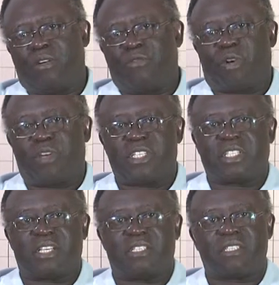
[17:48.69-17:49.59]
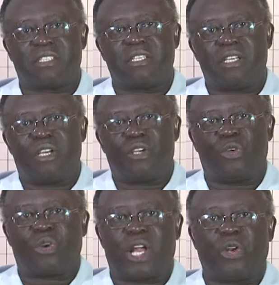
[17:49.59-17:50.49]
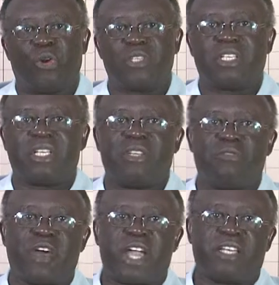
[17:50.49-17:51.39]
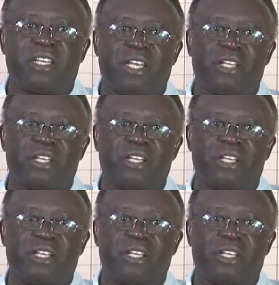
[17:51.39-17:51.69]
For instance, you cannot divide